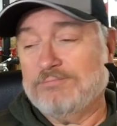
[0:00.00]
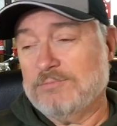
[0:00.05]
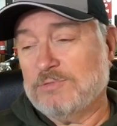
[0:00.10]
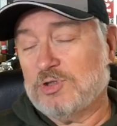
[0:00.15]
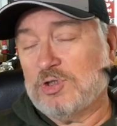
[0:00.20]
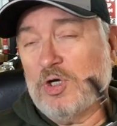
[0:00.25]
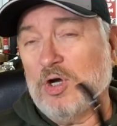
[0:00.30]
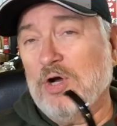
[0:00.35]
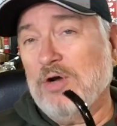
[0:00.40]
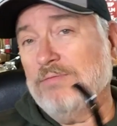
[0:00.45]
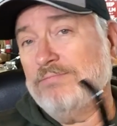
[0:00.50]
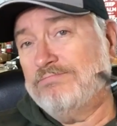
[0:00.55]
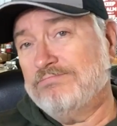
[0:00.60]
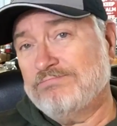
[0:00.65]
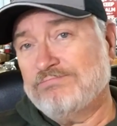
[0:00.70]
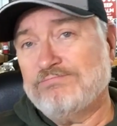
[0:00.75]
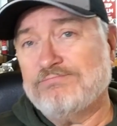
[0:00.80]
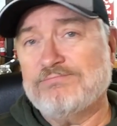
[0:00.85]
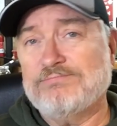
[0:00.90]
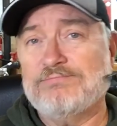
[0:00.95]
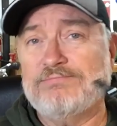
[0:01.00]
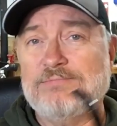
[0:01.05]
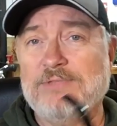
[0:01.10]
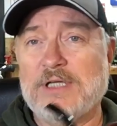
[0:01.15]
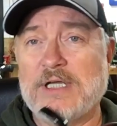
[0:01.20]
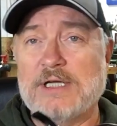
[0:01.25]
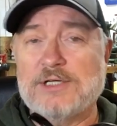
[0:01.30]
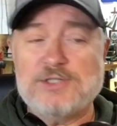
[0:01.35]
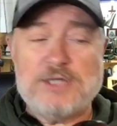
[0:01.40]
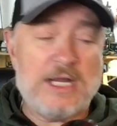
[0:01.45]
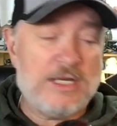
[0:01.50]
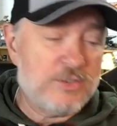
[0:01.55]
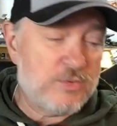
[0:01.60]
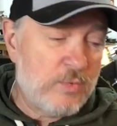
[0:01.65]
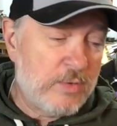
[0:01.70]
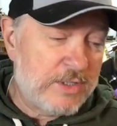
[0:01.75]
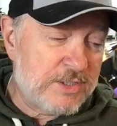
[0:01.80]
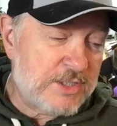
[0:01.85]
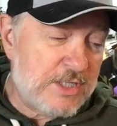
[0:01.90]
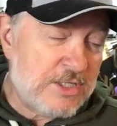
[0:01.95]
So get a chance,
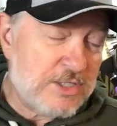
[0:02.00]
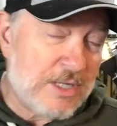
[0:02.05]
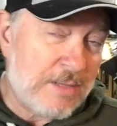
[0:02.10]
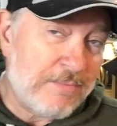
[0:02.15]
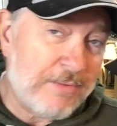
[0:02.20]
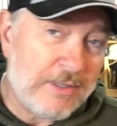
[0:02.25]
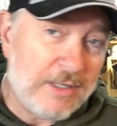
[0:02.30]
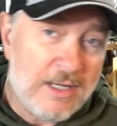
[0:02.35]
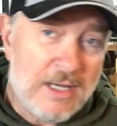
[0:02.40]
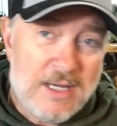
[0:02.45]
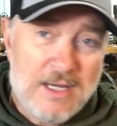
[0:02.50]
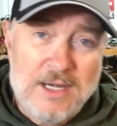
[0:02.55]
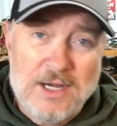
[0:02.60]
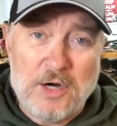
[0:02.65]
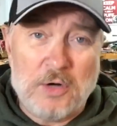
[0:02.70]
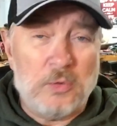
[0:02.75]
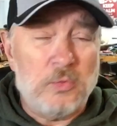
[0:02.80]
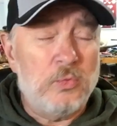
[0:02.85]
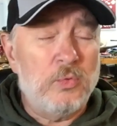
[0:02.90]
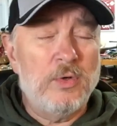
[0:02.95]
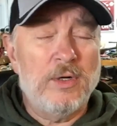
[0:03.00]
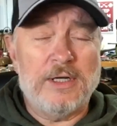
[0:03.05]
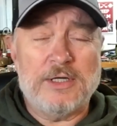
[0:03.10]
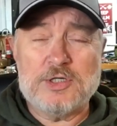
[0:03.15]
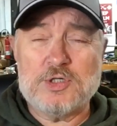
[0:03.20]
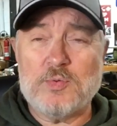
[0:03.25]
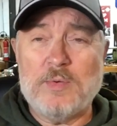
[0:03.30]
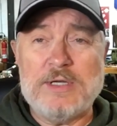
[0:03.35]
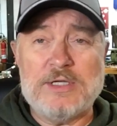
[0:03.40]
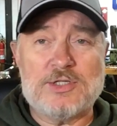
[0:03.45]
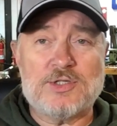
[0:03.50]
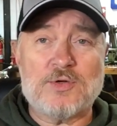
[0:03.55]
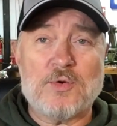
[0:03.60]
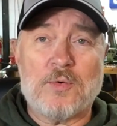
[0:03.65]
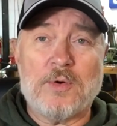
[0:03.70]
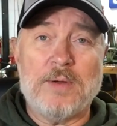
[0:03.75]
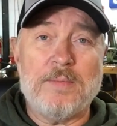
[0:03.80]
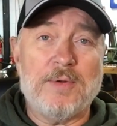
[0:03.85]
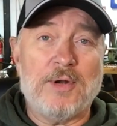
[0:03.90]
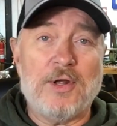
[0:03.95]
want to see something, a really sweet
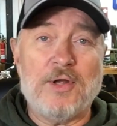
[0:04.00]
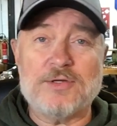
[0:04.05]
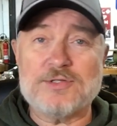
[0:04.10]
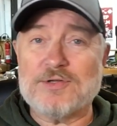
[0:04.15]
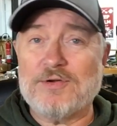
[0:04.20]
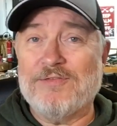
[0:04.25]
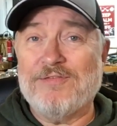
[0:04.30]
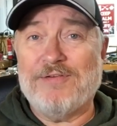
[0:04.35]
story, but also